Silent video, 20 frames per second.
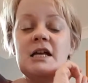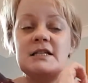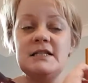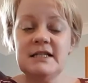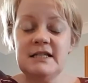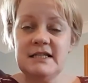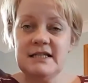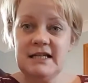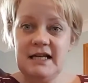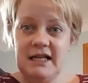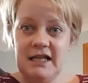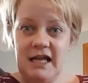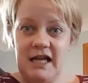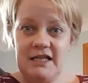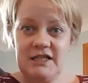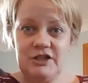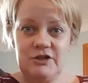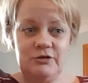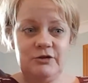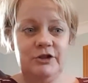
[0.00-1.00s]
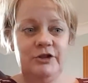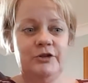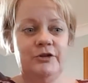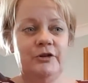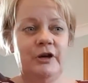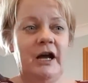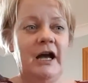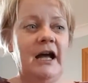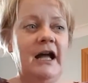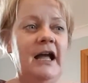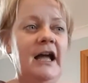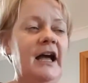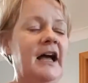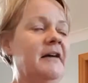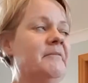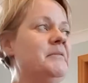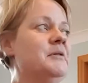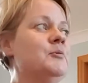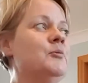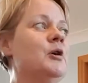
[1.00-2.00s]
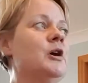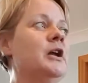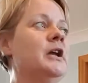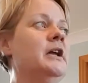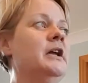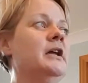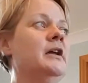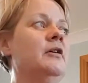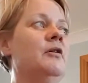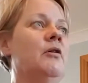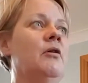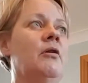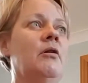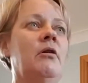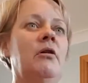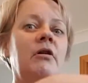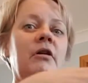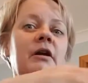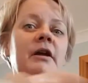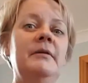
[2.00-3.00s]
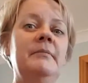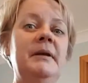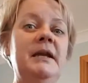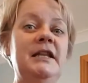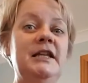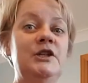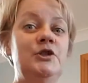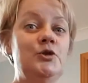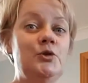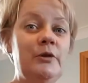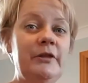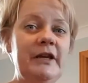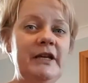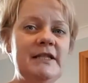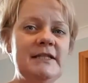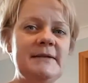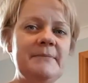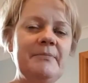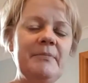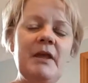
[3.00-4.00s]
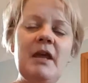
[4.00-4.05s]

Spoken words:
since I last saw you, I have been working on mainly two things.